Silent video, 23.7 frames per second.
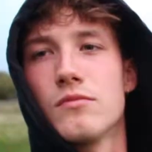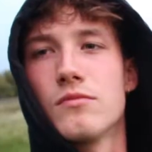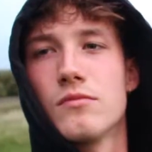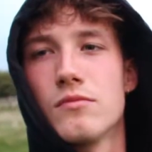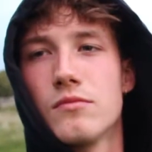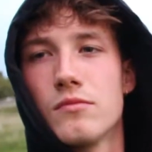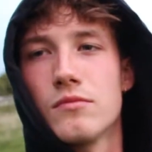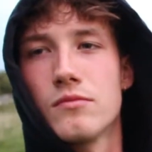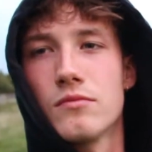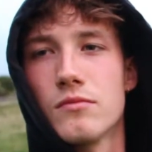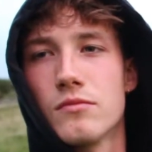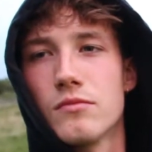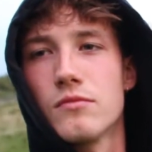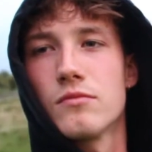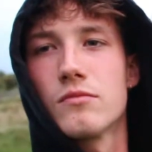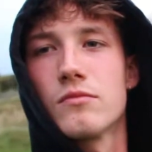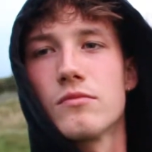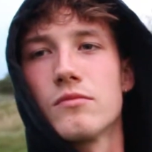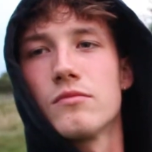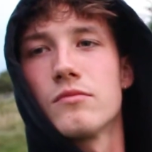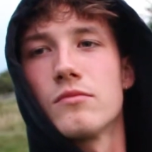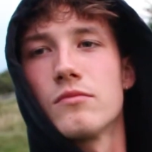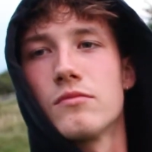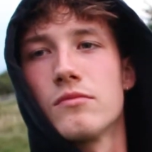
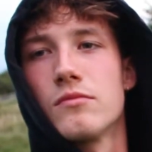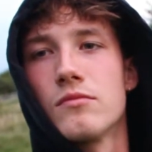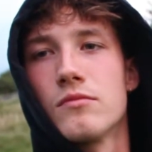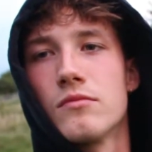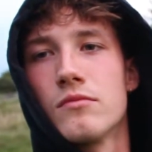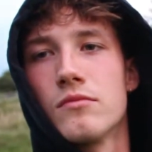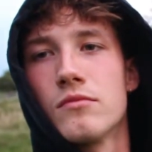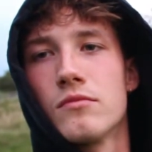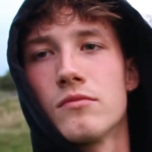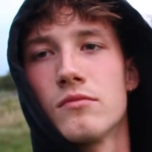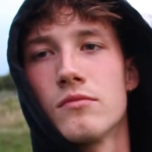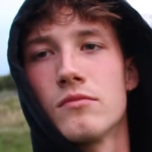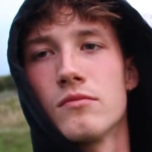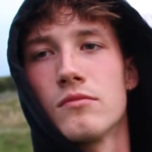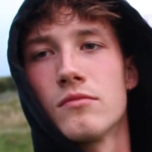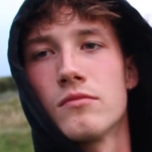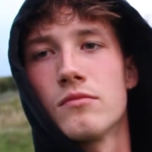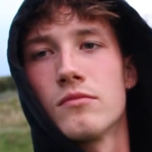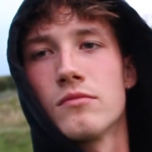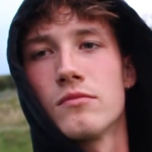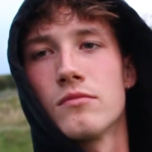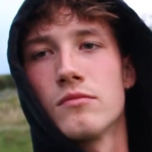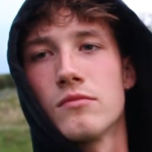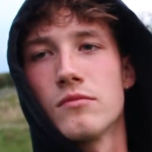
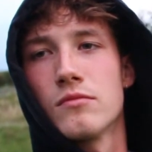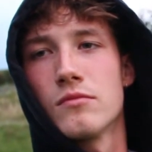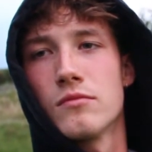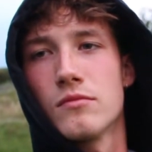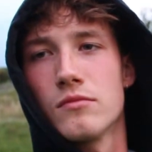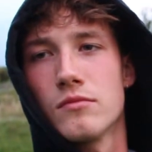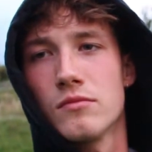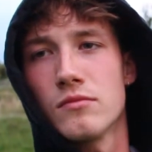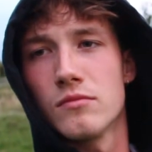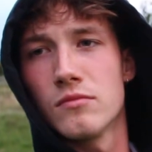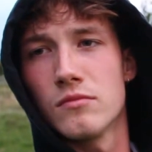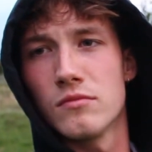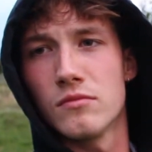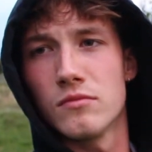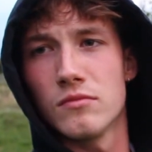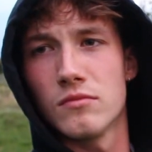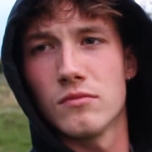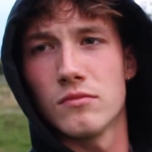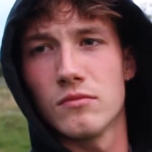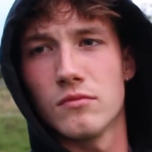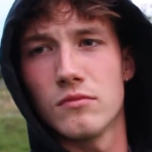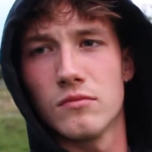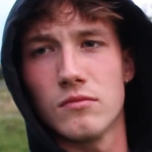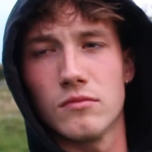
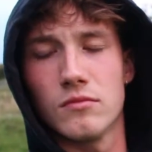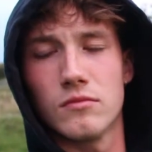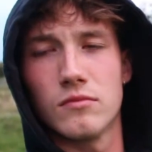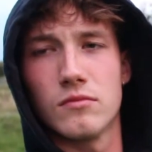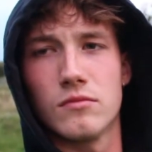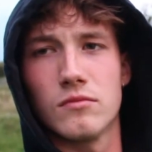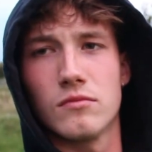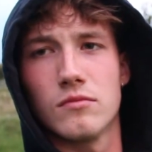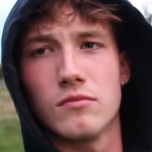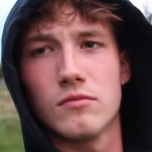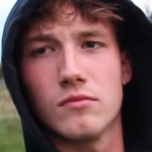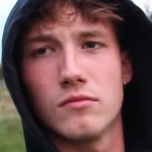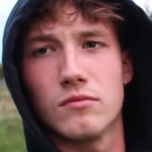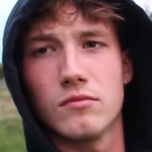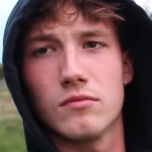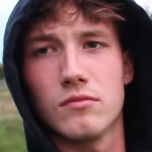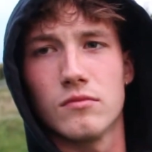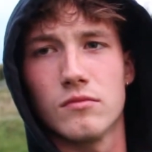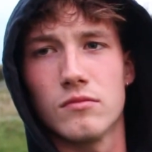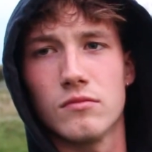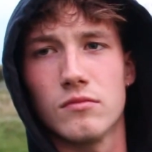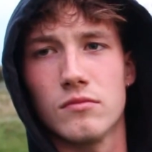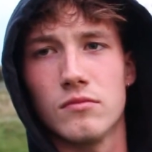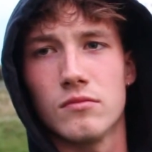
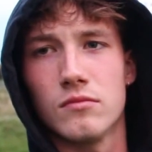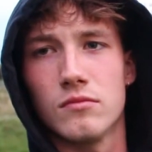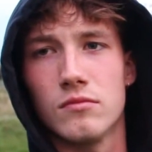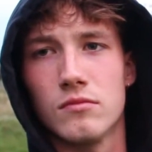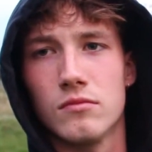(no one is talking)